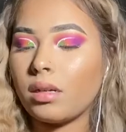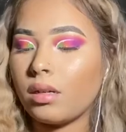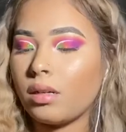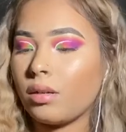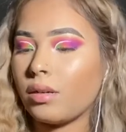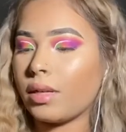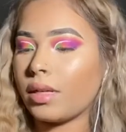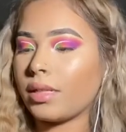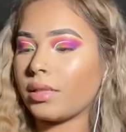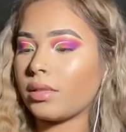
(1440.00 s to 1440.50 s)

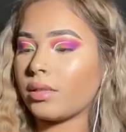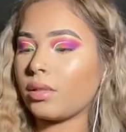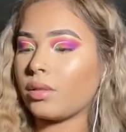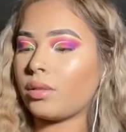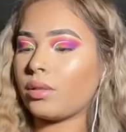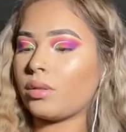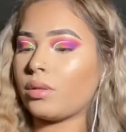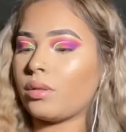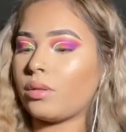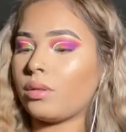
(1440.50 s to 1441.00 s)
Okay,
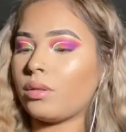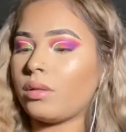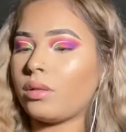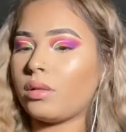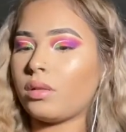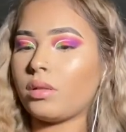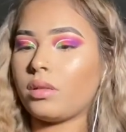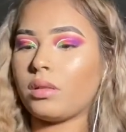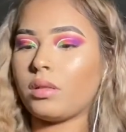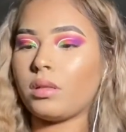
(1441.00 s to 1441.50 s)
so
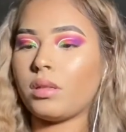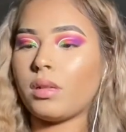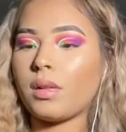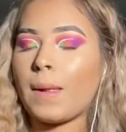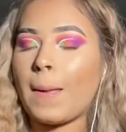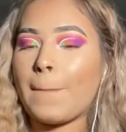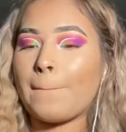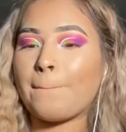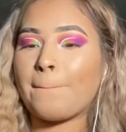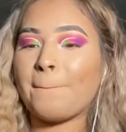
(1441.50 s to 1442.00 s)

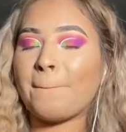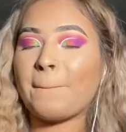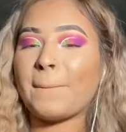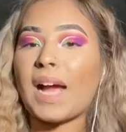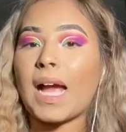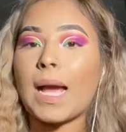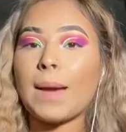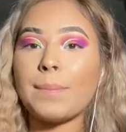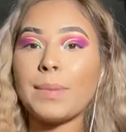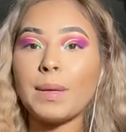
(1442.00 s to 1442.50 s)

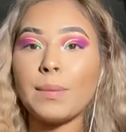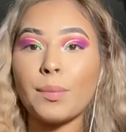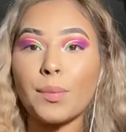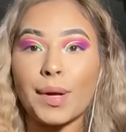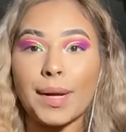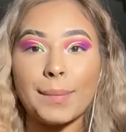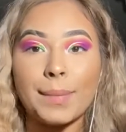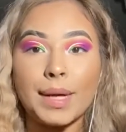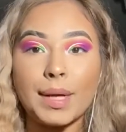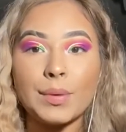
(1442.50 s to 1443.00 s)
I'll be
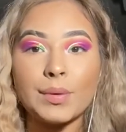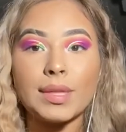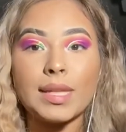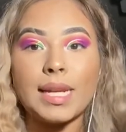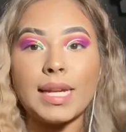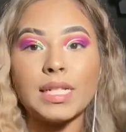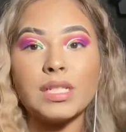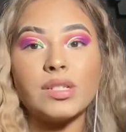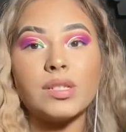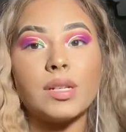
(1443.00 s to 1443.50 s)
right back with the
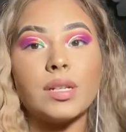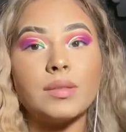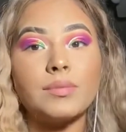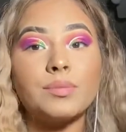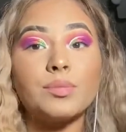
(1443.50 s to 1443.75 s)
lashes on.